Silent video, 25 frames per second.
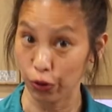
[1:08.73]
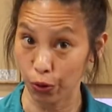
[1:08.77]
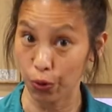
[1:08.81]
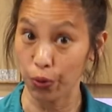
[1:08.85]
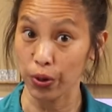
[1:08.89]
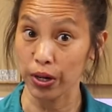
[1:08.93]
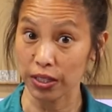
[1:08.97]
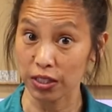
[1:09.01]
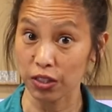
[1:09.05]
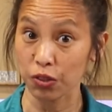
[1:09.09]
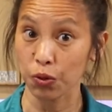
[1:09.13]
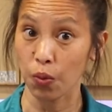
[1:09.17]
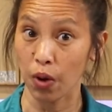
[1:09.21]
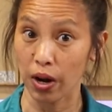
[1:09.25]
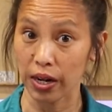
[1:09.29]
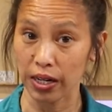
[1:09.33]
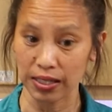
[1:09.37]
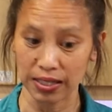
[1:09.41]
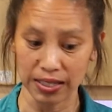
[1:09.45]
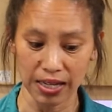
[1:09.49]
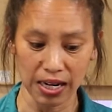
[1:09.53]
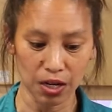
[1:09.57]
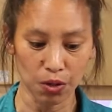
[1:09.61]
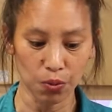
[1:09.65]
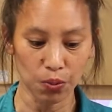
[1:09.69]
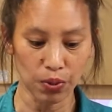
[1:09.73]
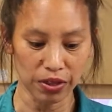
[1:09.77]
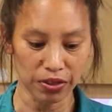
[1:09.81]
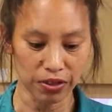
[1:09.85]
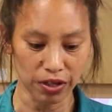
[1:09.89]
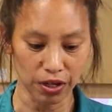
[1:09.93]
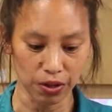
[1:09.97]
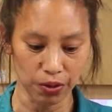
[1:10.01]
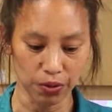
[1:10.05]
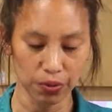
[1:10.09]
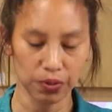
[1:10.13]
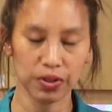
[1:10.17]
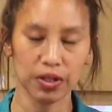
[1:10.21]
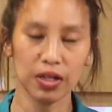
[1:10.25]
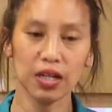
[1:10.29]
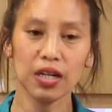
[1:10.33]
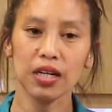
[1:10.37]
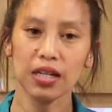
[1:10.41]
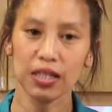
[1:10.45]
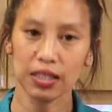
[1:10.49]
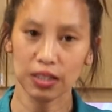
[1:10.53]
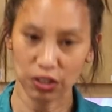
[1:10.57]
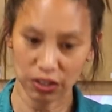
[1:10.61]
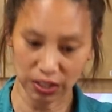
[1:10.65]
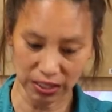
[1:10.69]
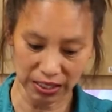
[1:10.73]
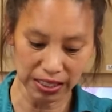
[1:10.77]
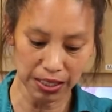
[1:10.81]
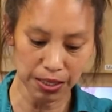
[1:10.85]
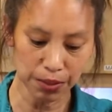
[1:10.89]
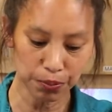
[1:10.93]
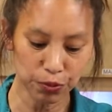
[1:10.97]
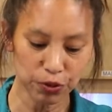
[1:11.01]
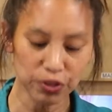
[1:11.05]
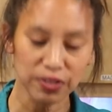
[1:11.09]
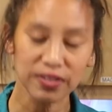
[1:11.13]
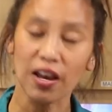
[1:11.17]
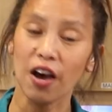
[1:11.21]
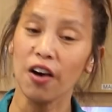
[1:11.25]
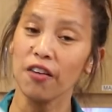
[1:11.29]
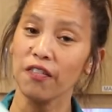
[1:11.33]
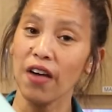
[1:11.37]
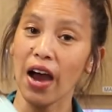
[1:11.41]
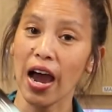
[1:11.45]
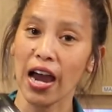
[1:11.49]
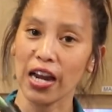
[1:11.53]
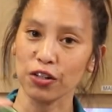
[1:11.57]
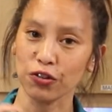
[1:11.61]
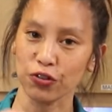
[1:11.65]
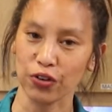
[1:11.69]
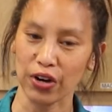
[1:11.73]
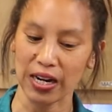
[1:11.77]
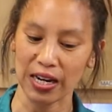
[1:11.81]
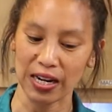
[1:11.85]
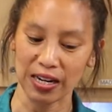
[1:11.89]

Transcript: to want to take with you to keep yourself hydrated.